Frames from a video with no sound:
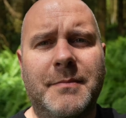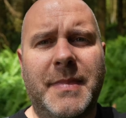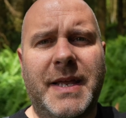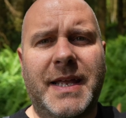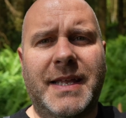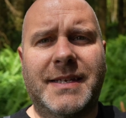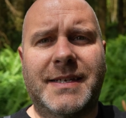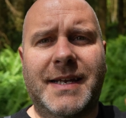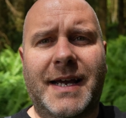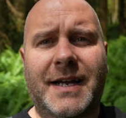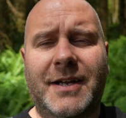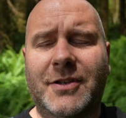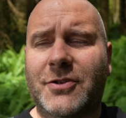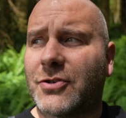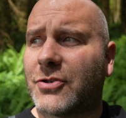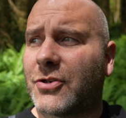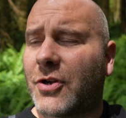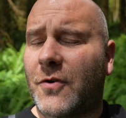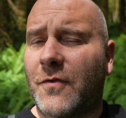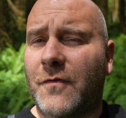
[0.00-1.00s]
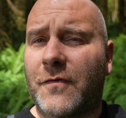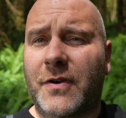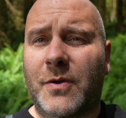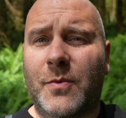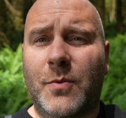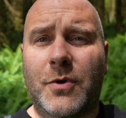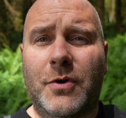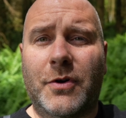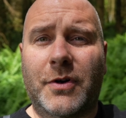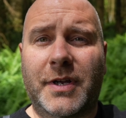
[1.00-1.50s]
Me and Jack are just going for a
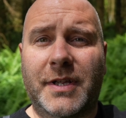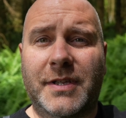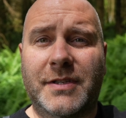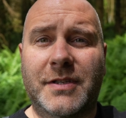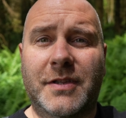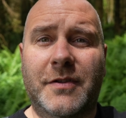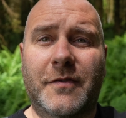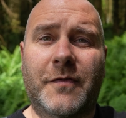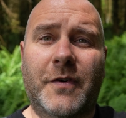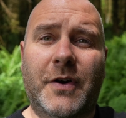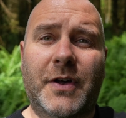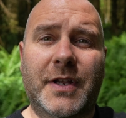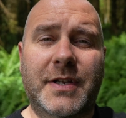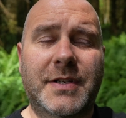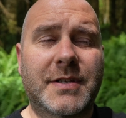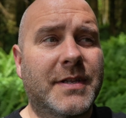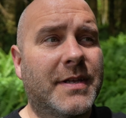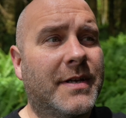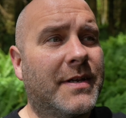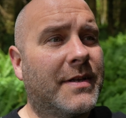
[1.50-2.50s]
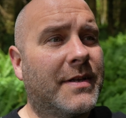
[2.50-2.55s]
walk into the forest